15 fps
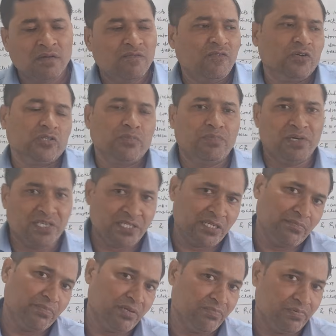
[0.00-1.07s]
for the protection
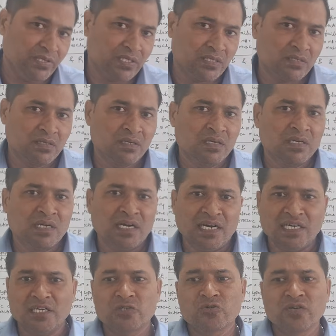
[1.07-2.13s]
purpose.
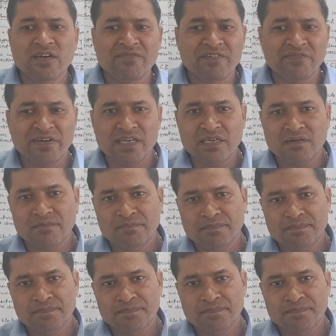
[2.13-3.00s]
Understood everyone?